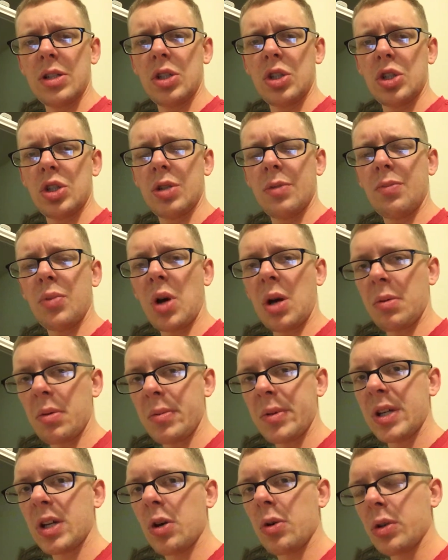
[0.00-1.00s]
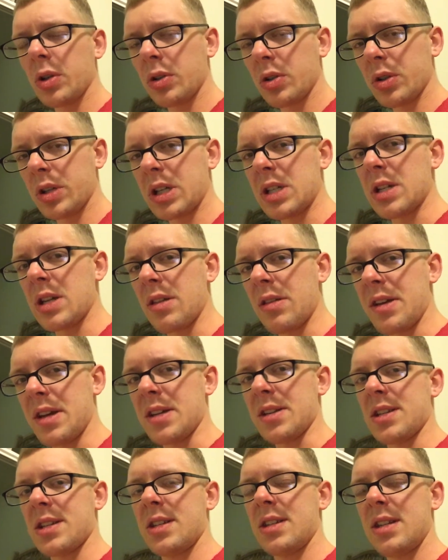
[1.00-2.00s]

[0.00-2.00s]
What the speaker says: should probably go and look into this.